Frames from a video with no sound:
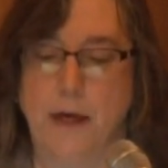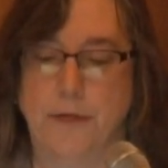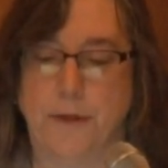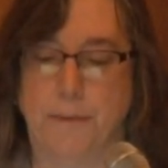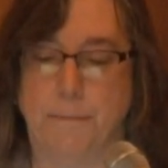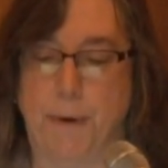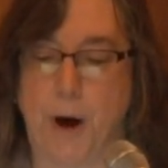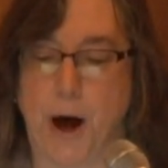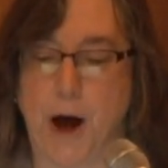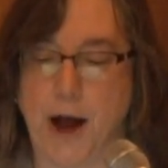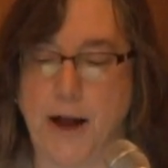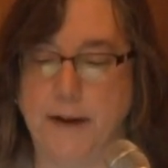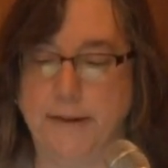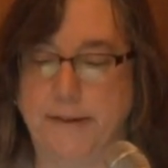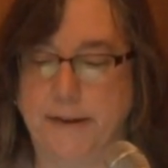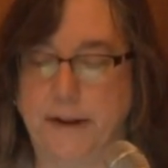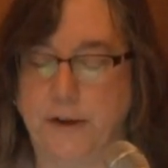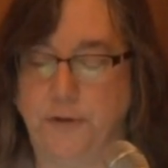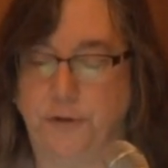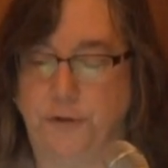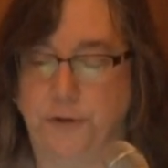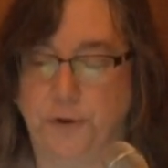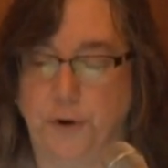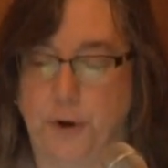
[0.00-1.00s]
The bonds
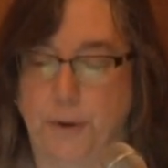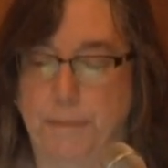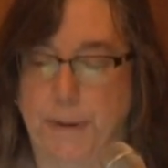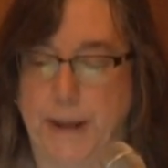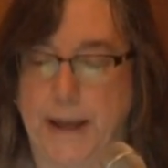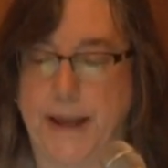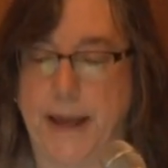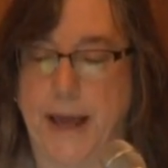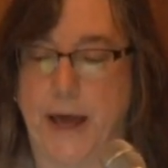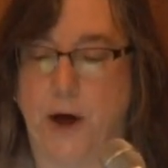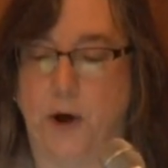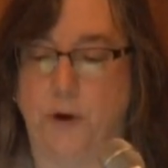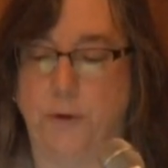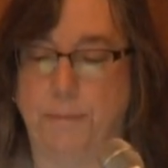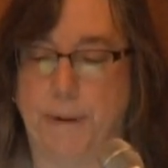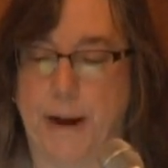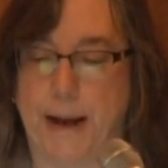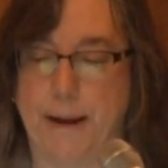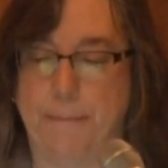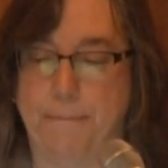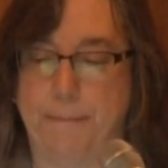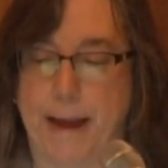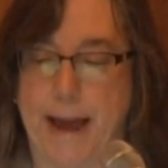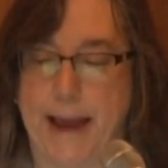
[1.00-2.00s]
issued are being held
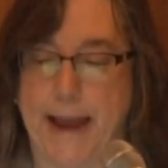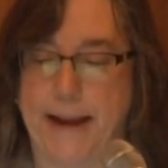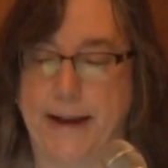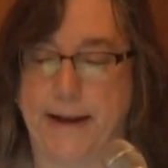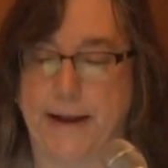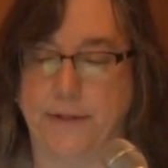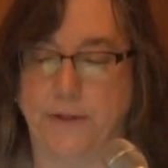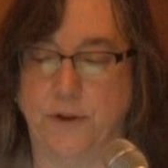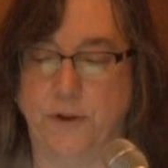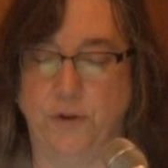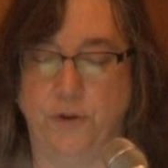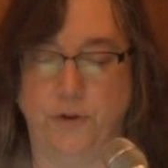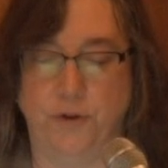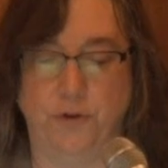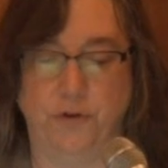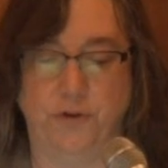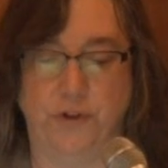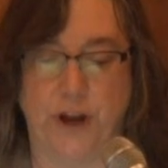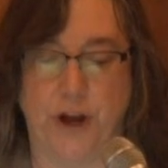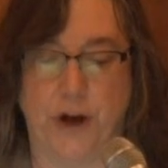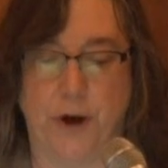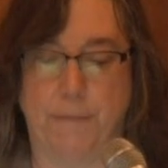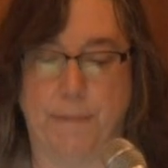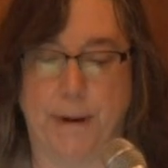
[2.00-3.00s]
by a bank and the new
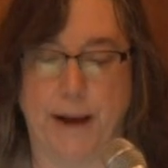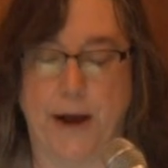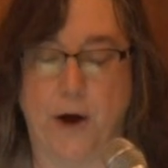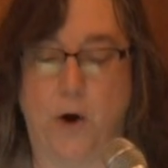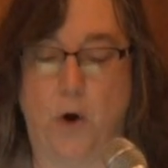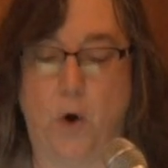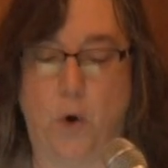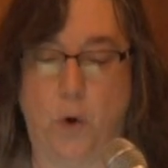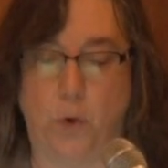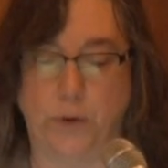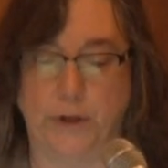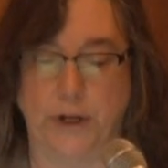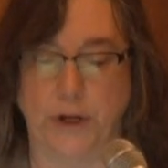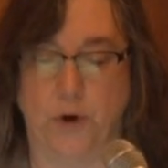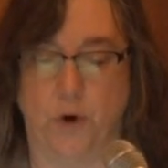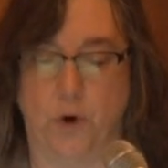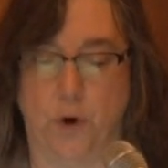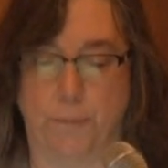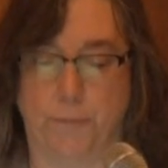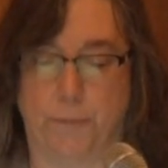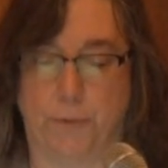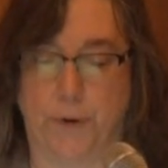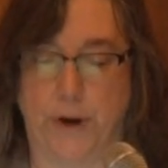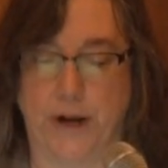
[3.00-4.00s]
jail by a holding
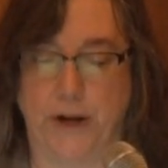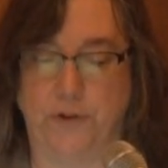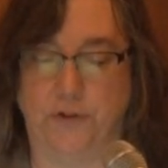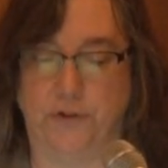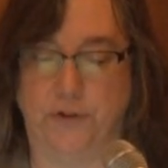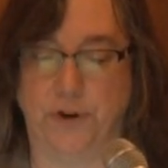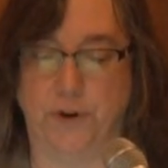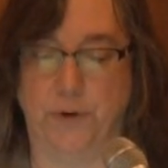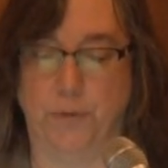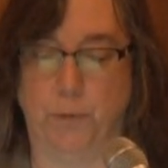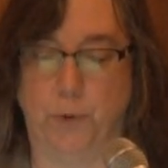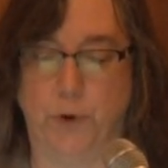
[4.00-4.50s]
corporation.